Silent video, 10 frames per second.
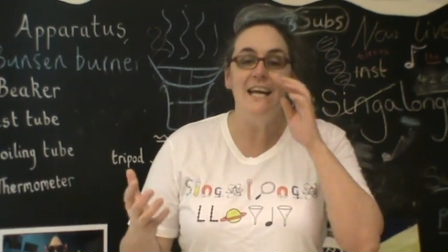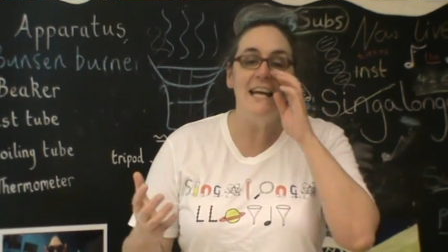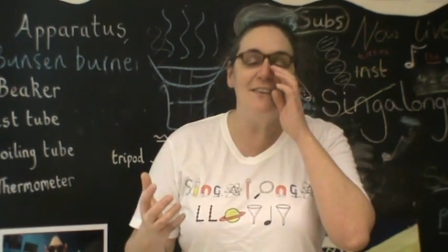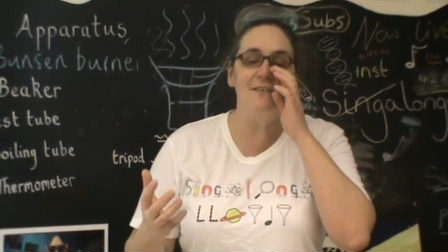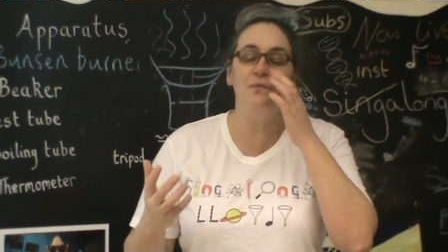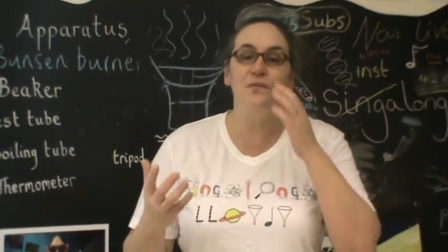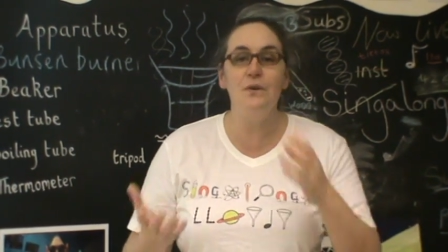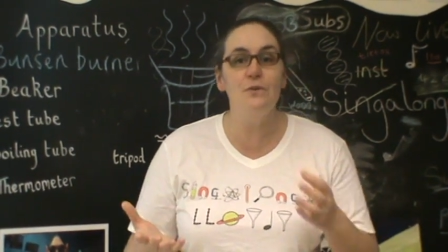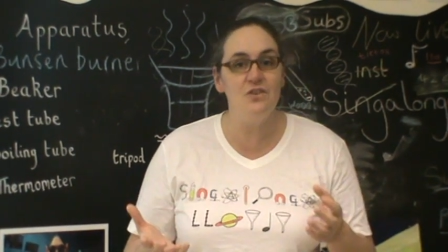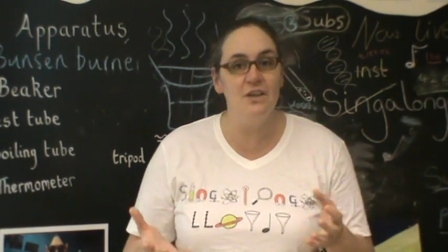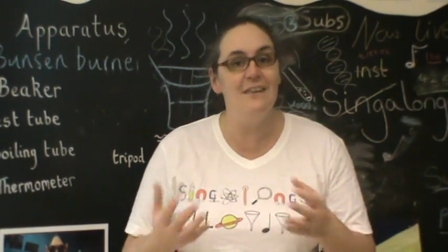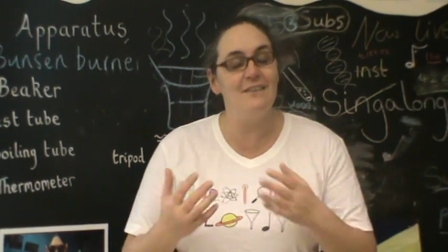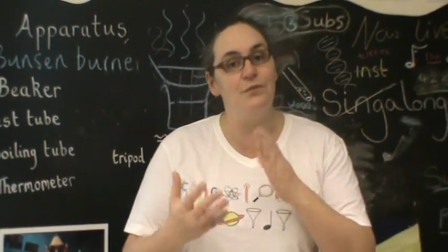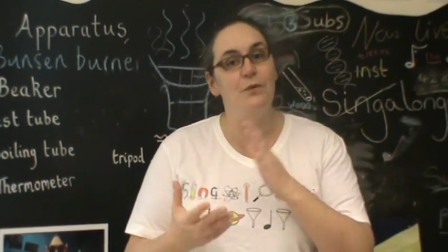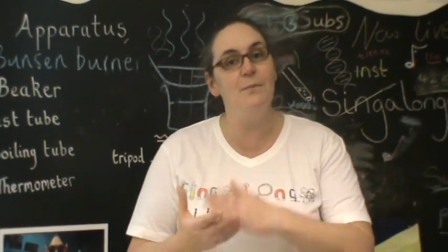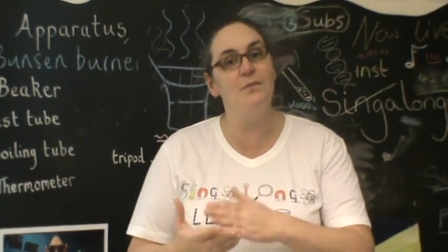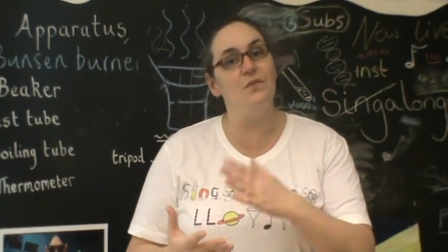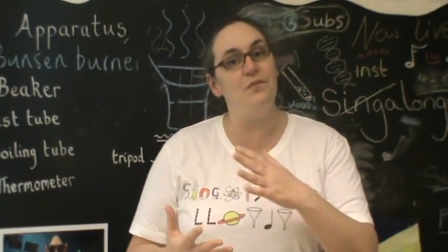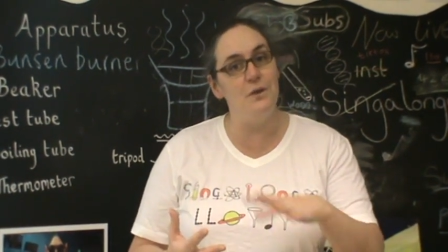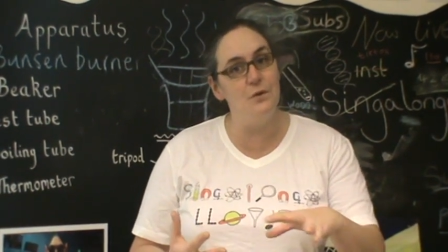It's diffusion, it's a form of
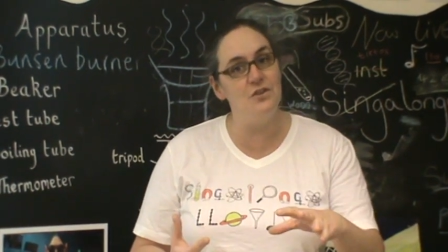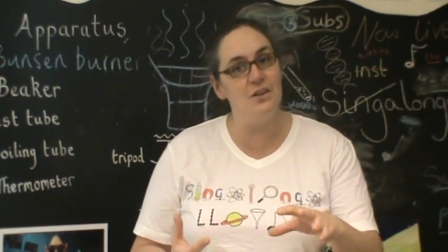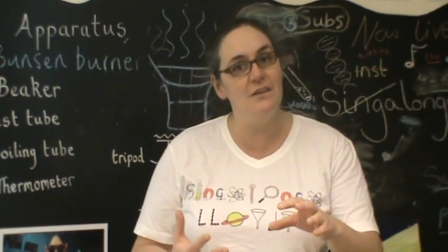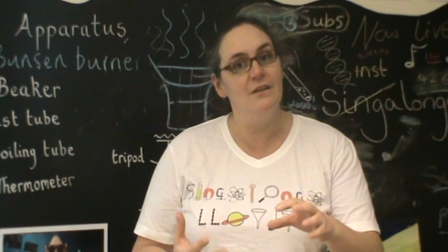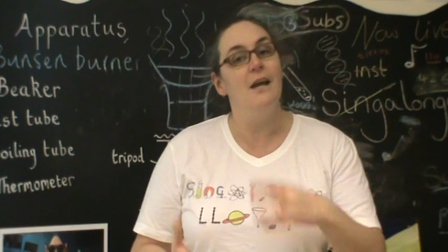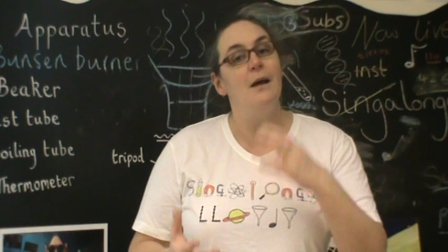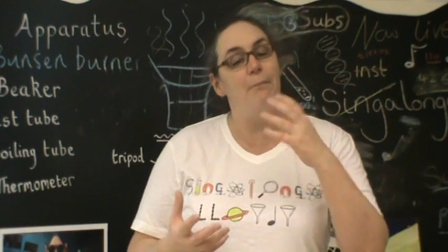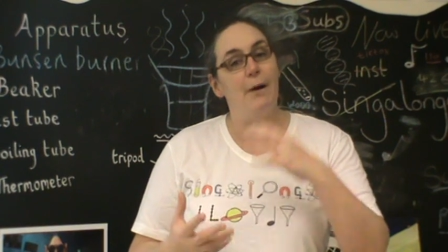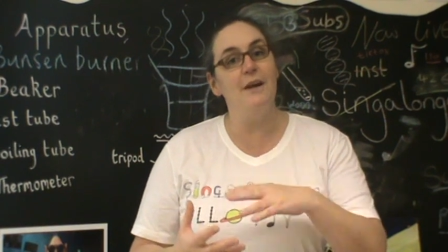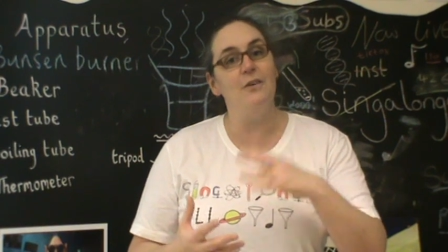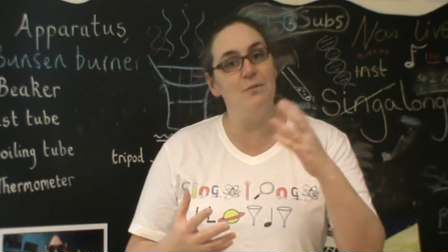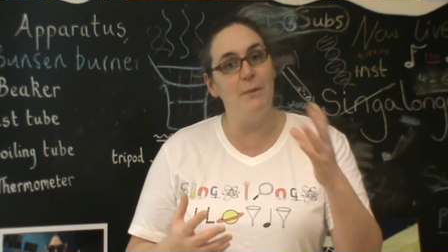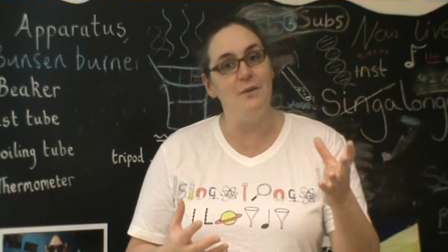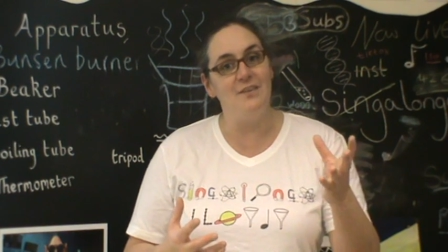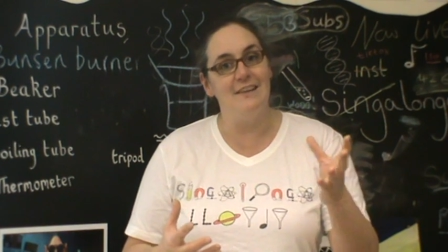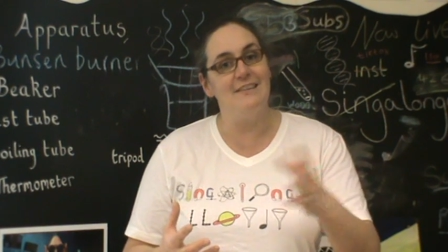diffusion by osmosis.